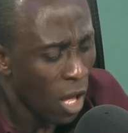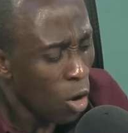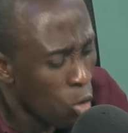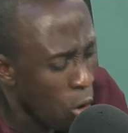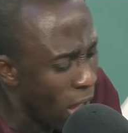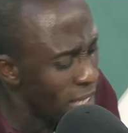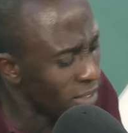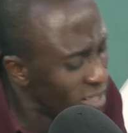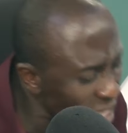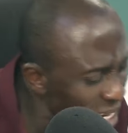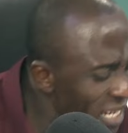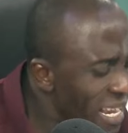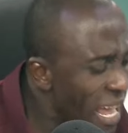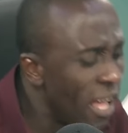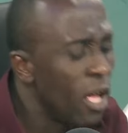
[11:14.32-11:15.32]
Go and see
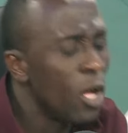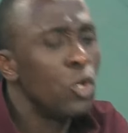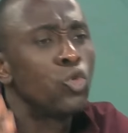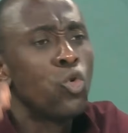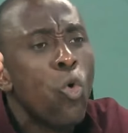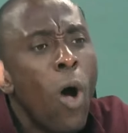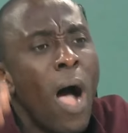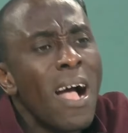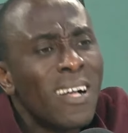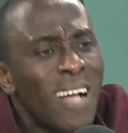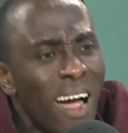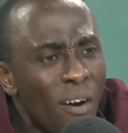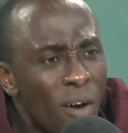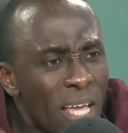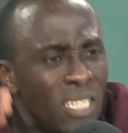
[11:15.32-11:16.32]
the dual
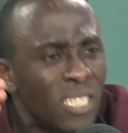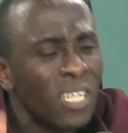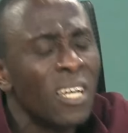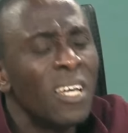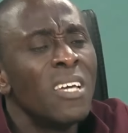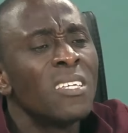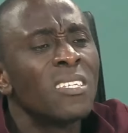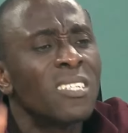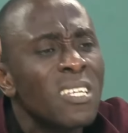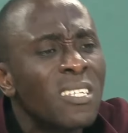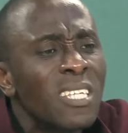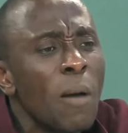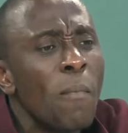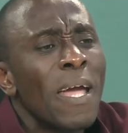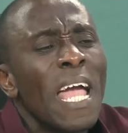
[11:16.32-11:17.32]
carriage
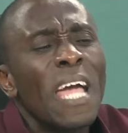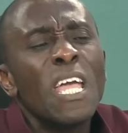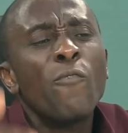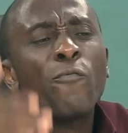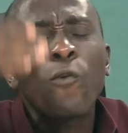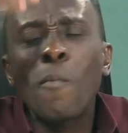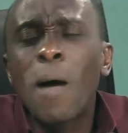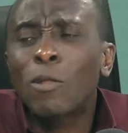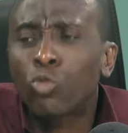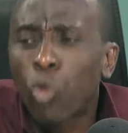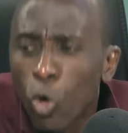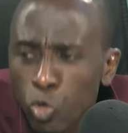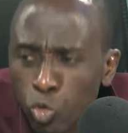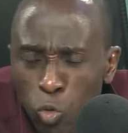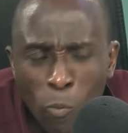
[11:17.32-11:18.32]
system ayeye from
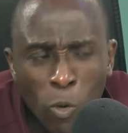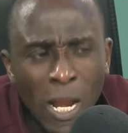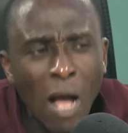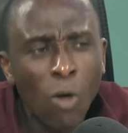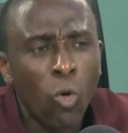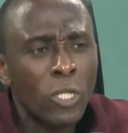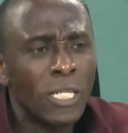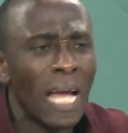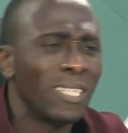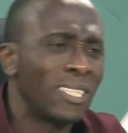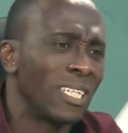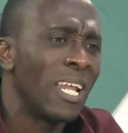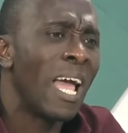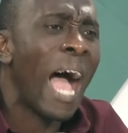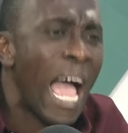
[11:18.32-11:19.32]
Atonsu Monaco
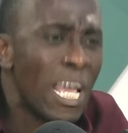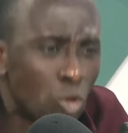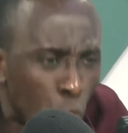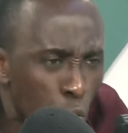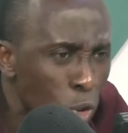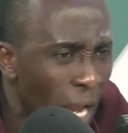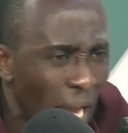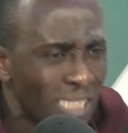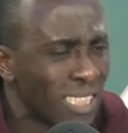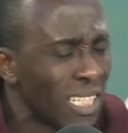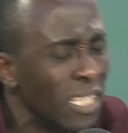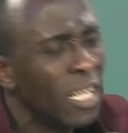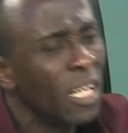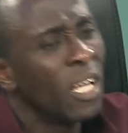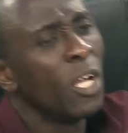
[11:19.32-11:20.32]
Janshi high school Janshi
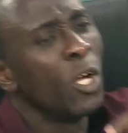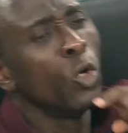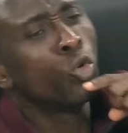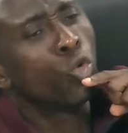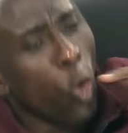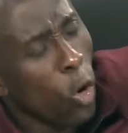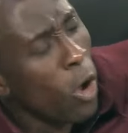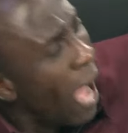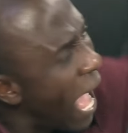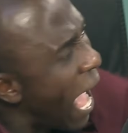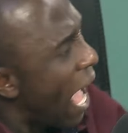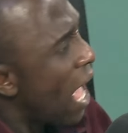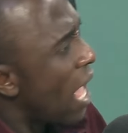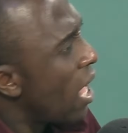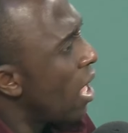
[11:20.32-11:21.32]
to
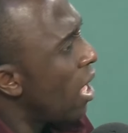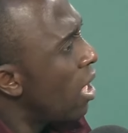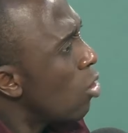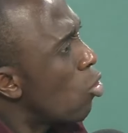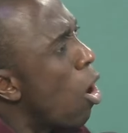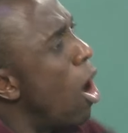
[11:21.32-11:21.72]
go